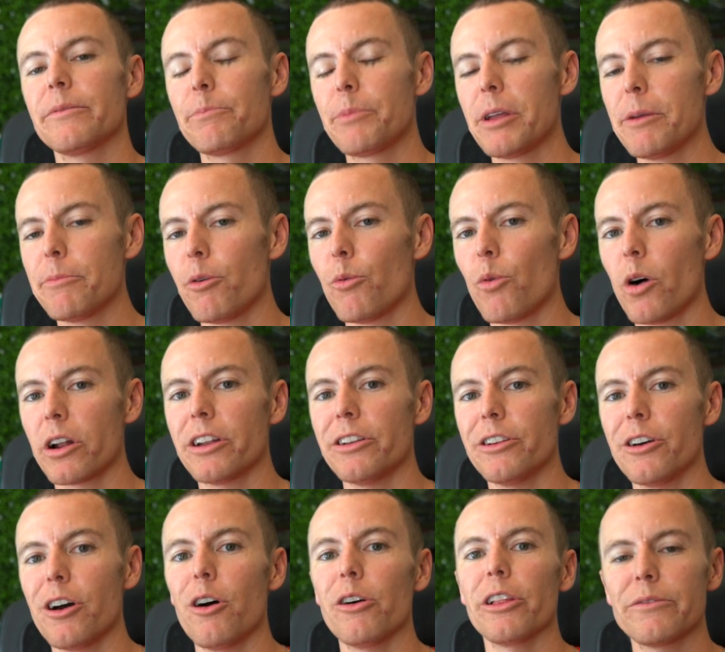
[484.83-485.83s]
People want to
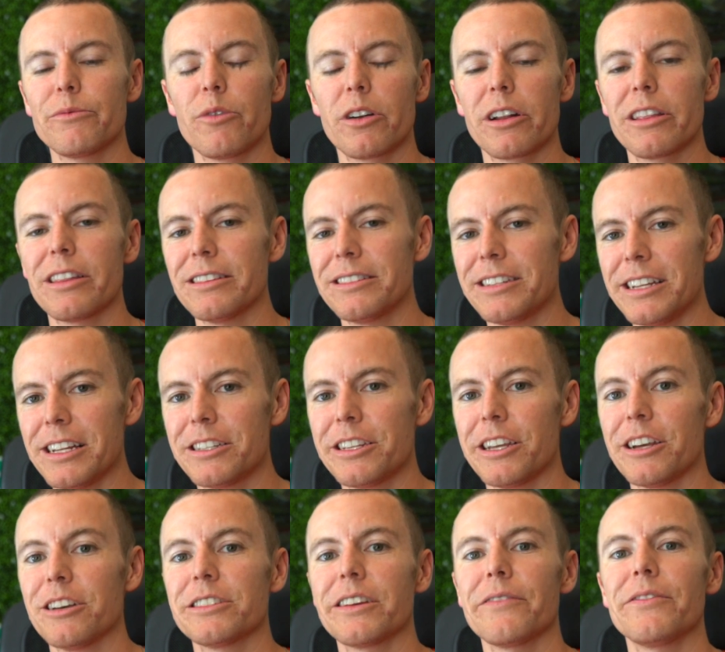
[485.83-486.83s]
know, what are the
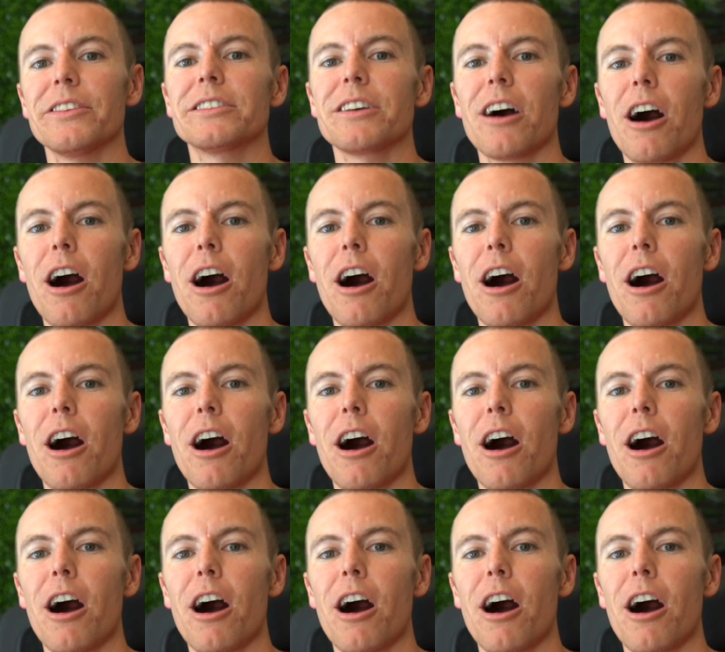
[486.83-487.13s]
details of this